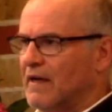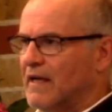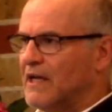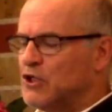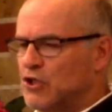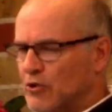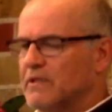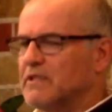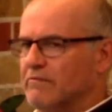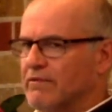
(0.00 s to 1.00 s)

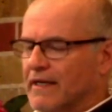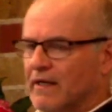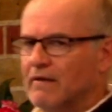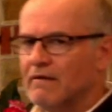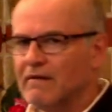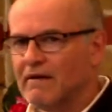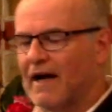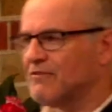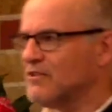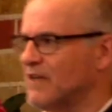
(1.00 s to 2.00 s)
Intuitively, I
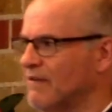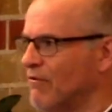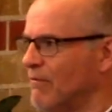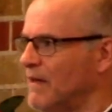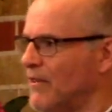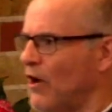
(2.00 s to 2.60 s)
have to say for me, the